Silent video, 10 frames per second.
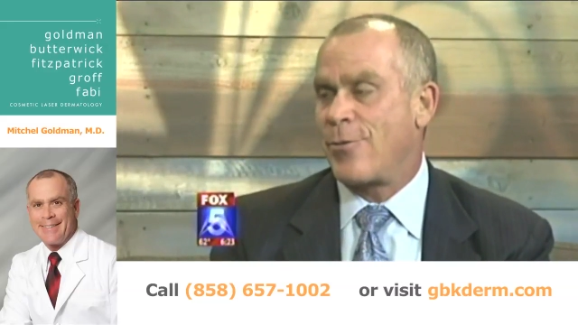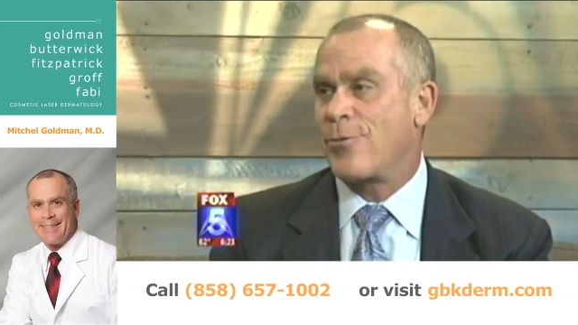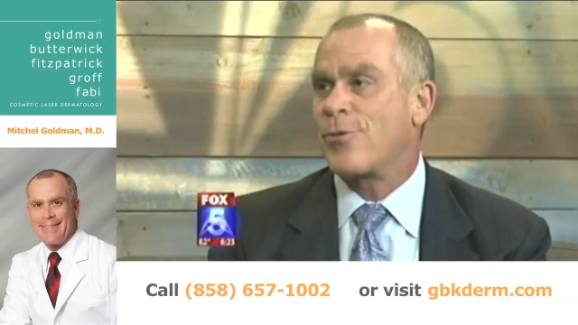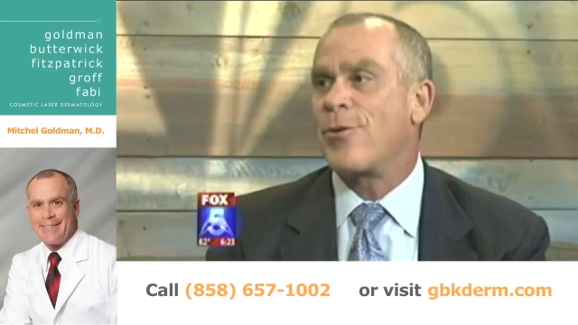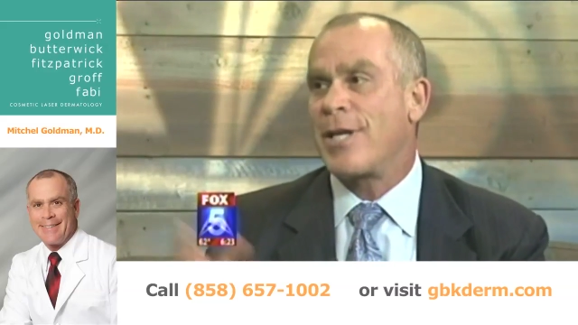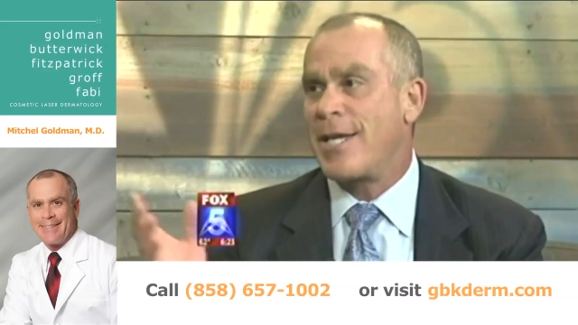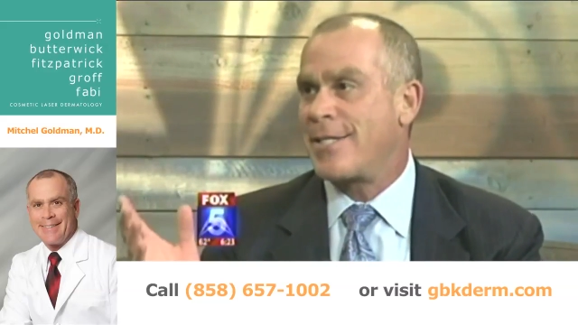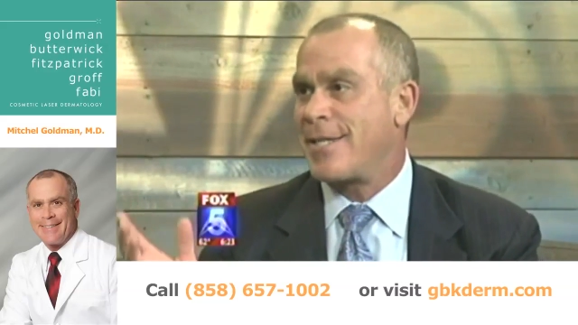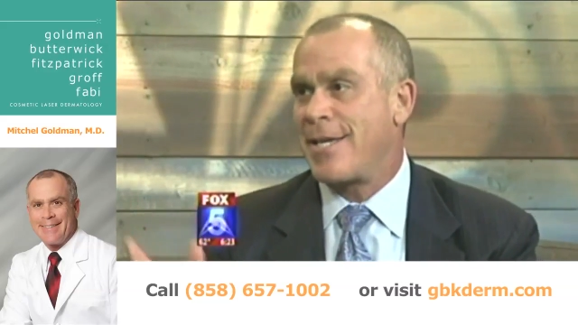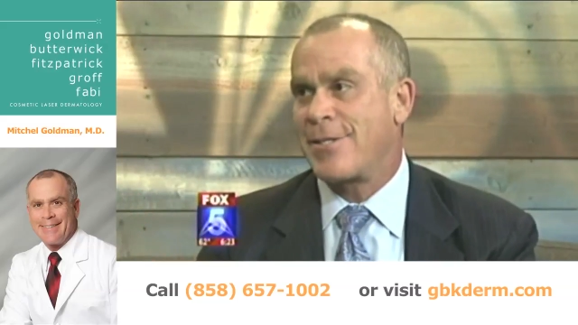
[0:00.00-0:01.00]
Speaker 1: So there's
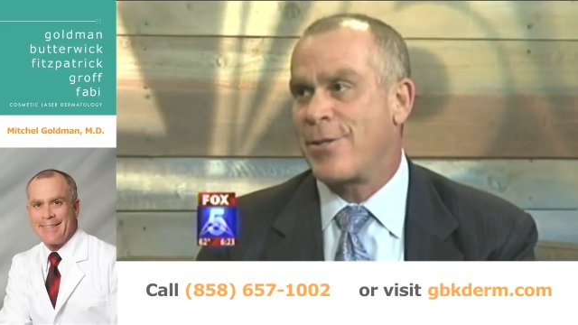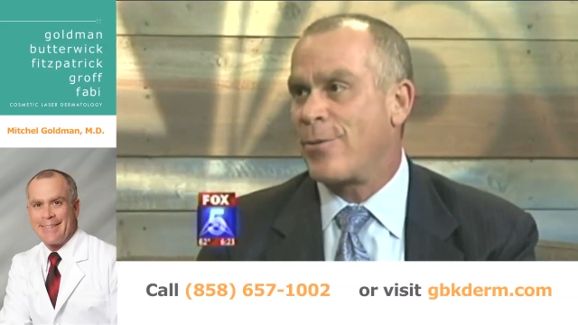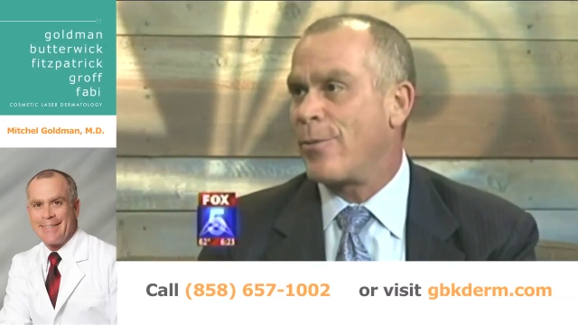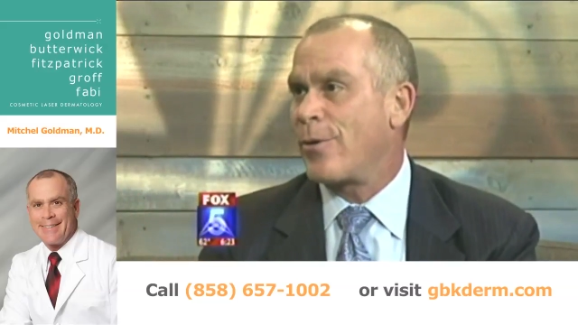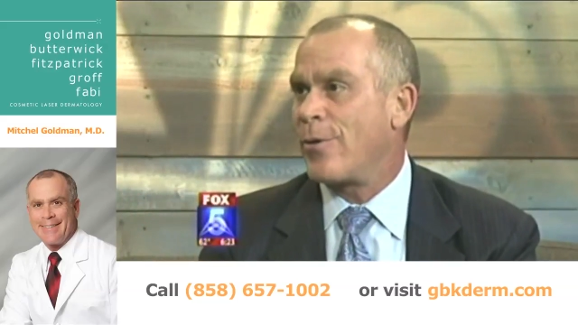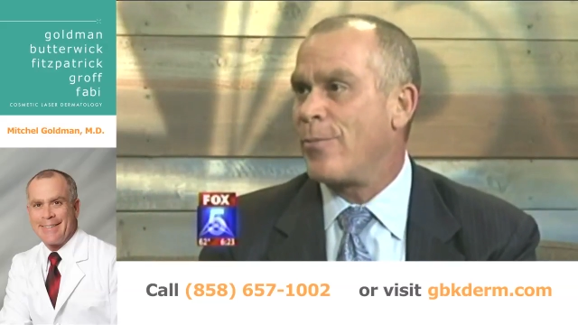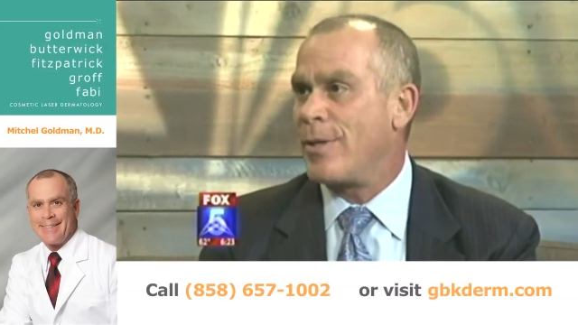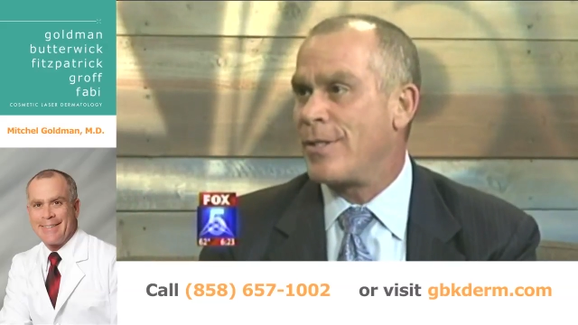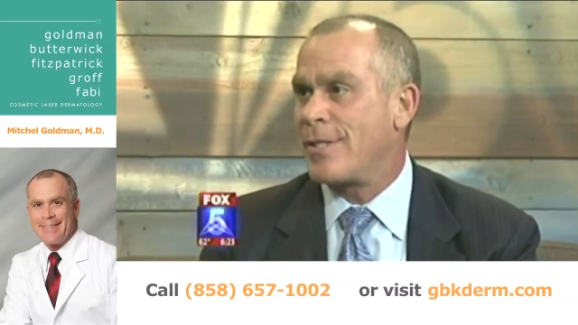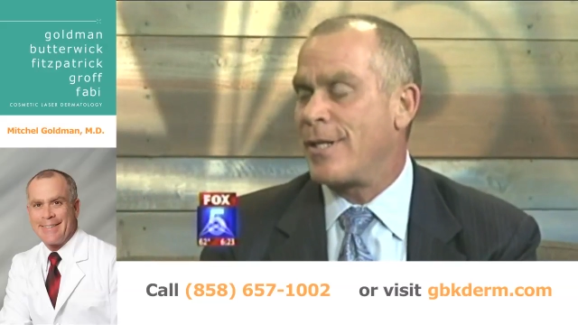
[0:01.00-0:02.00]
38 states that are more
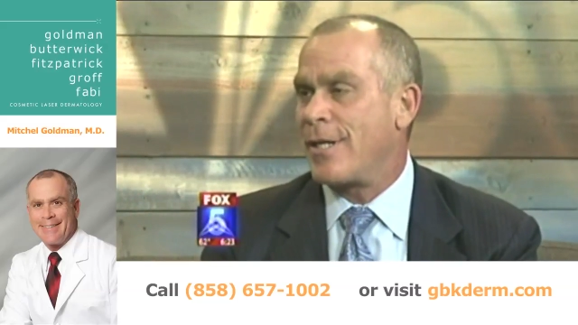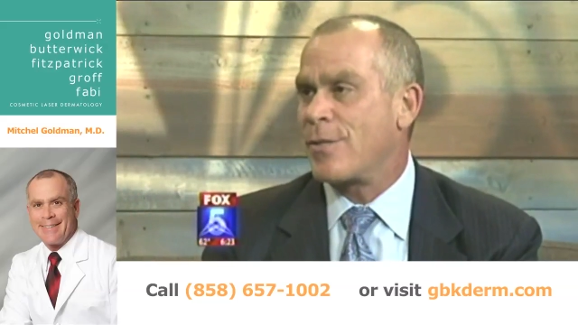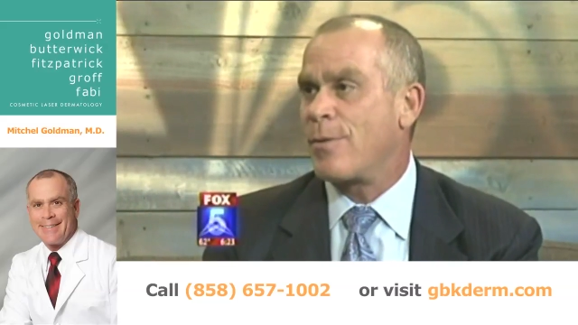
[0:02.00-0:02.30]
obese than us,